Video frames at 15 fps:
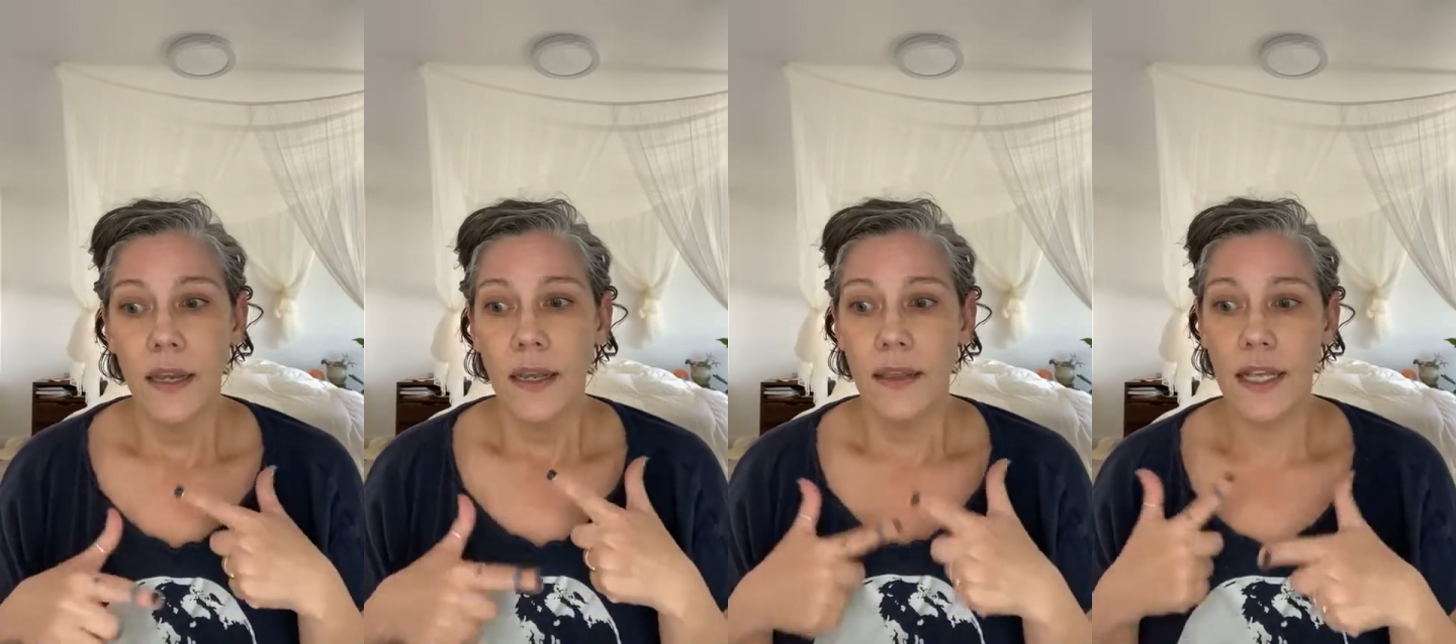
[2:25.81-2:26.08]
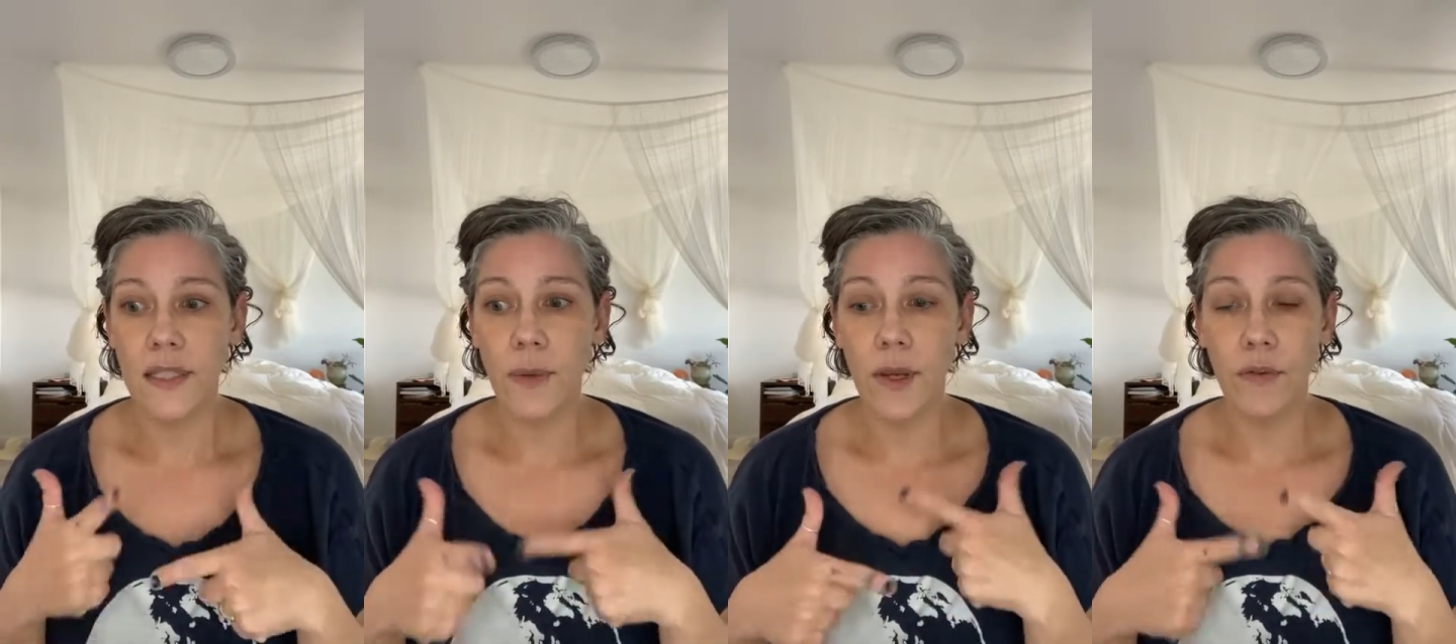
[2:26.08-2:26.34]

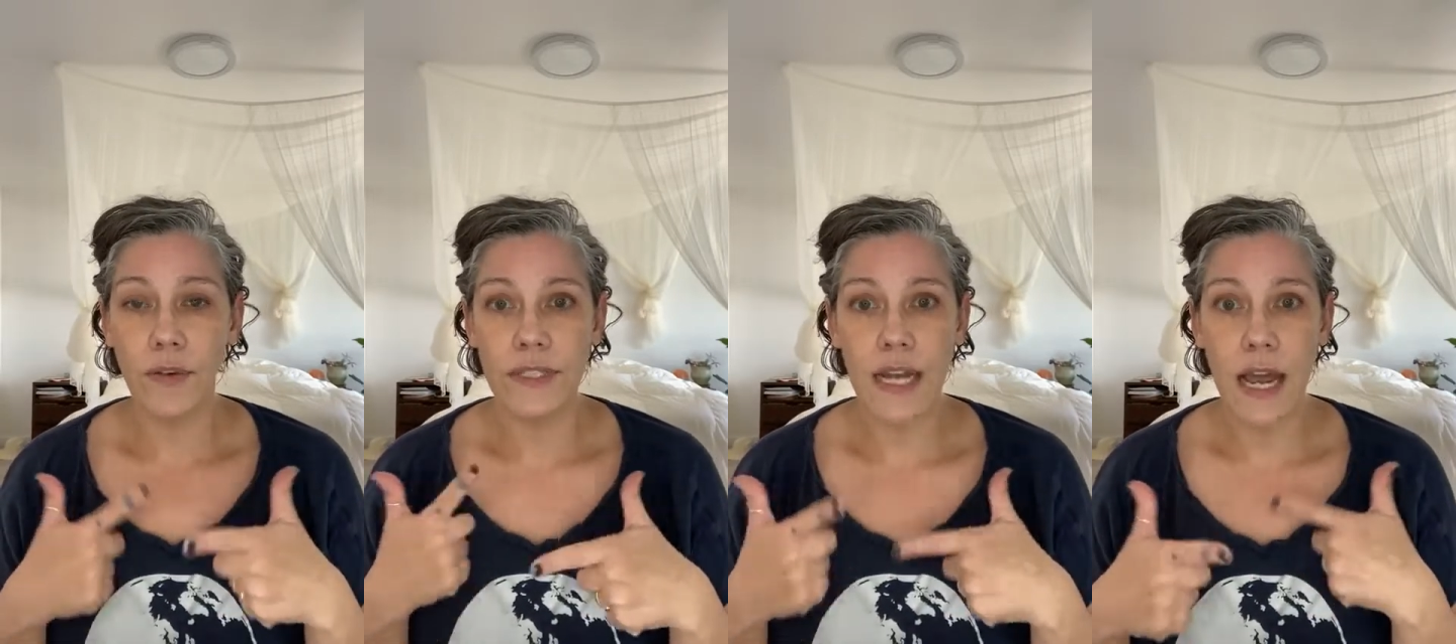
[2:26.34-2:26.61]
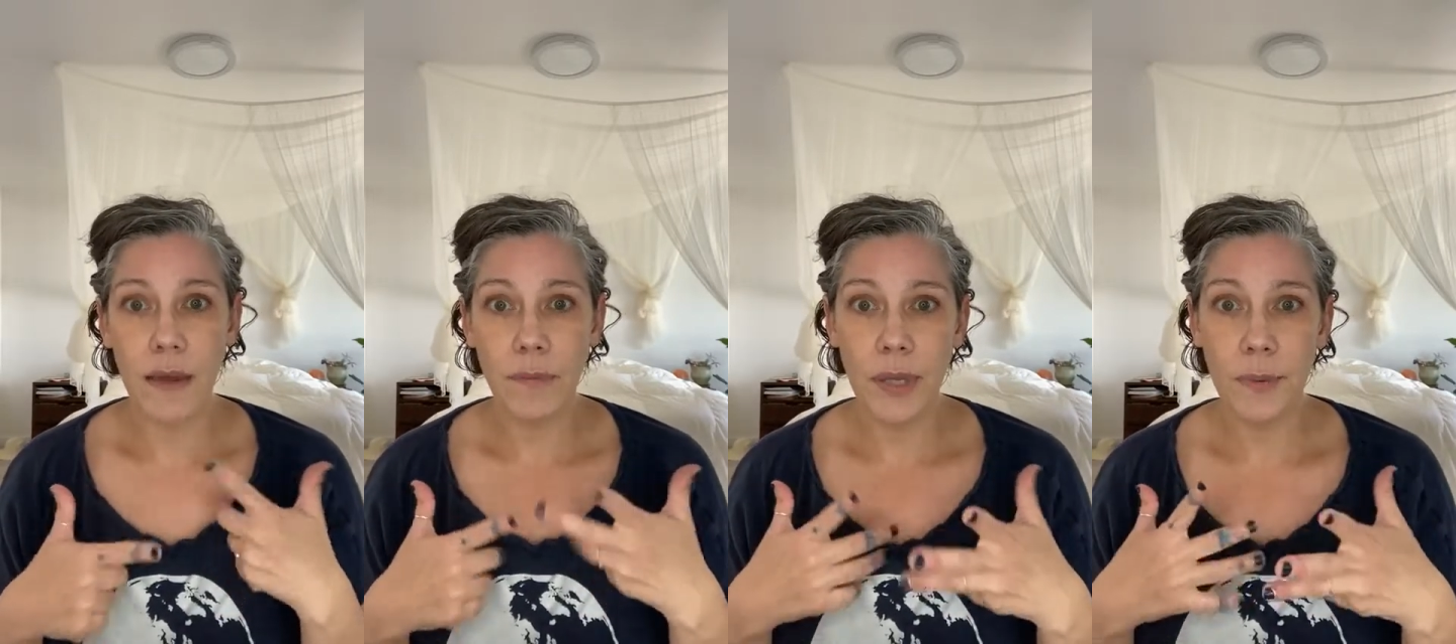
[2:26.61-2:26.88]
That's why over
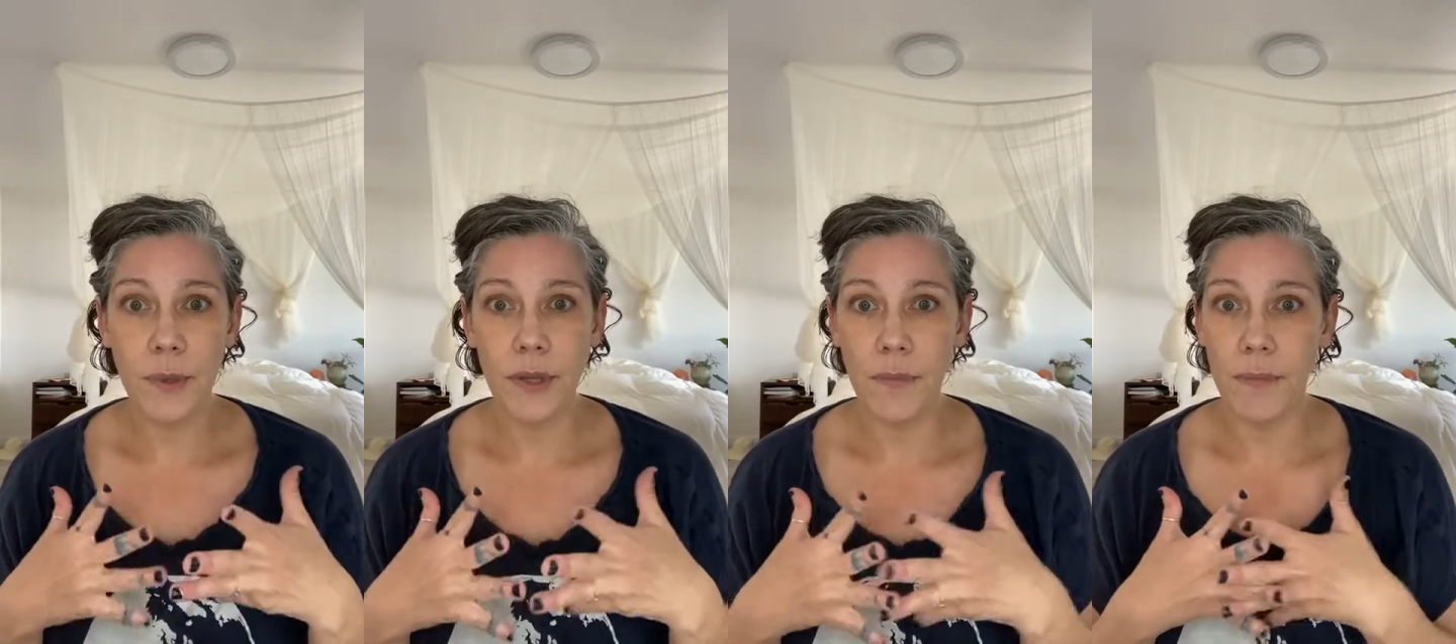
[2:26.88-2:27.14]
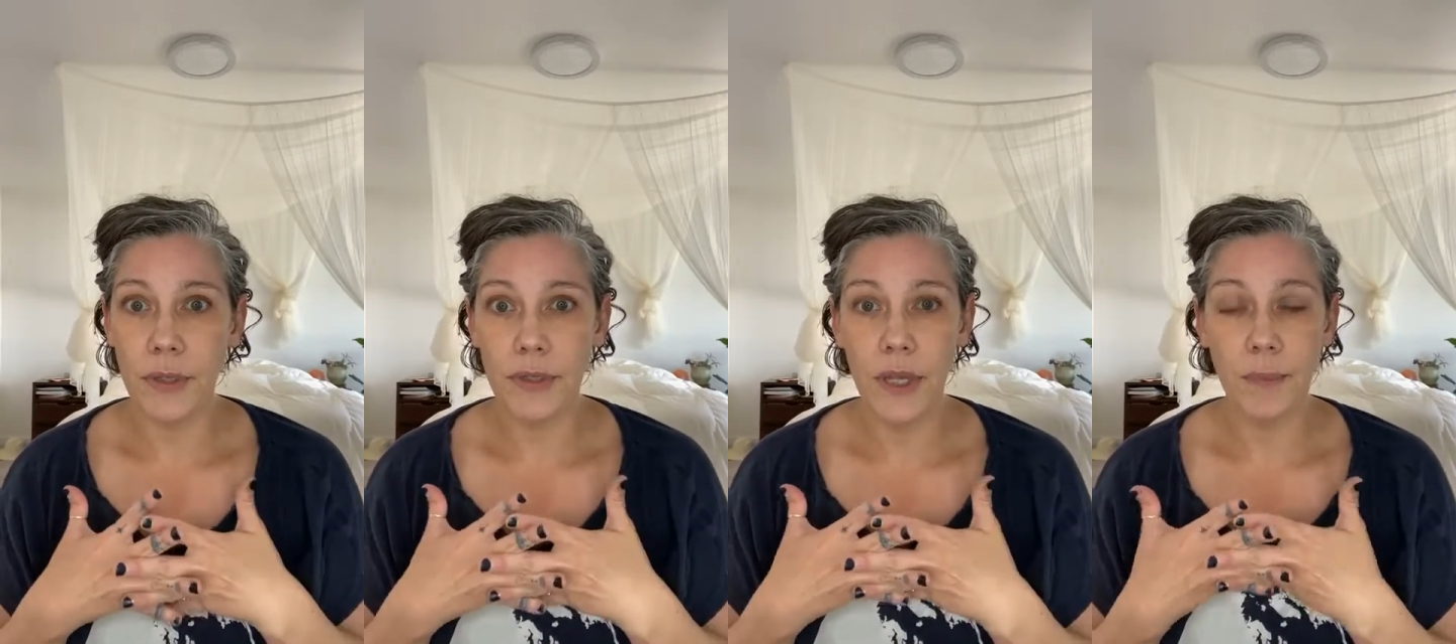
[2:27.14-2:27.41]
time people
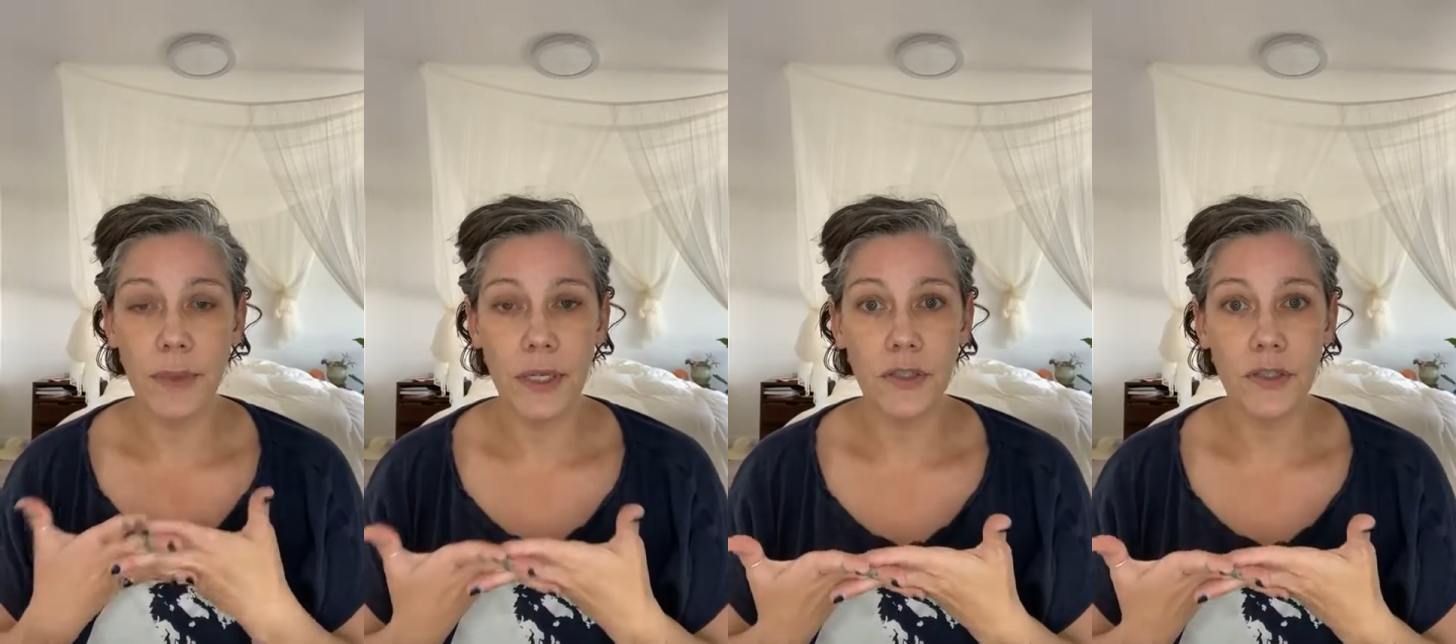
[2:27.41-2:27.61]
can build up